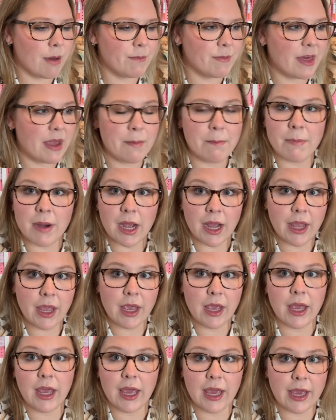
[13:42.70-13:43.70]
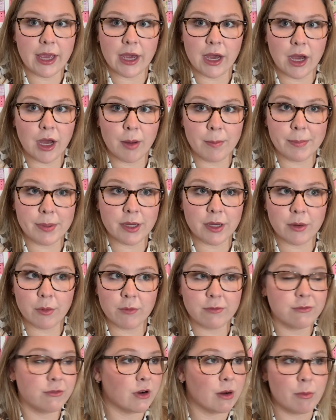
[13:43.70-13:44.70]
They might hang up
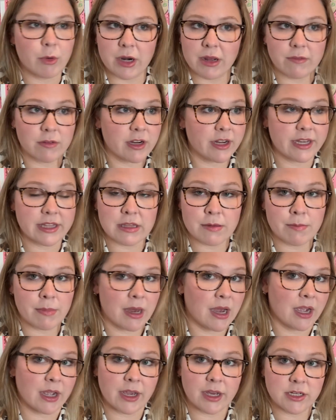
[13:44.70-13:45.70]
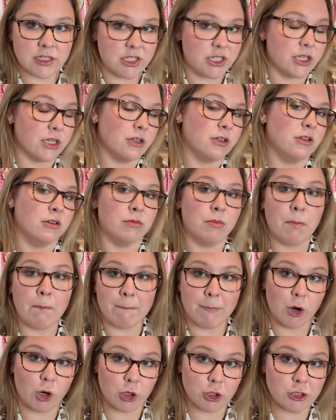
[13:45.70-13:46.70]
from whenever I get them back until
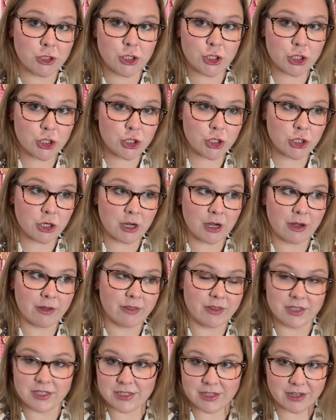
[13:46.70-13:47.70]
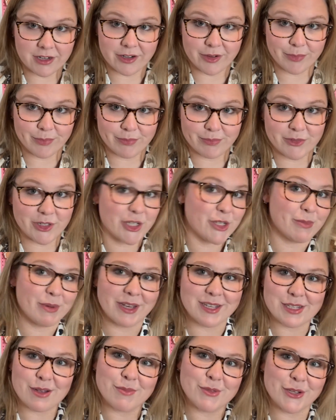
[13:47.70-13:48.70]
March this year, just
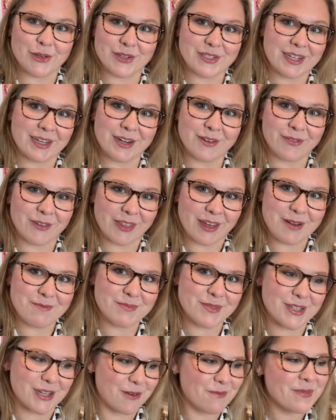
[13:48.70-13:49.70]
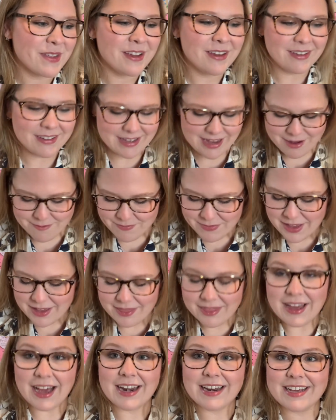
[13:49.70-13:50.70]
because I'm so excited for them. So, yeah,
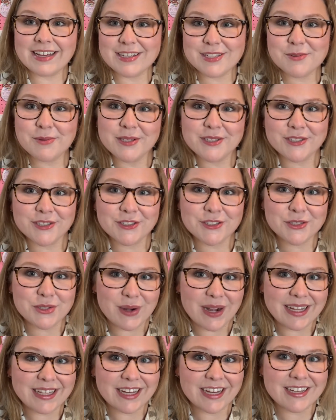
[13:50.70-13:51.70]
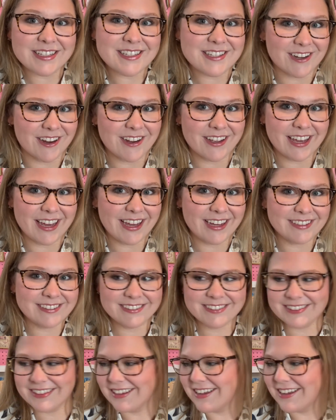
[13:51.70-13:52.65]
that is Winter's Twilight stocking.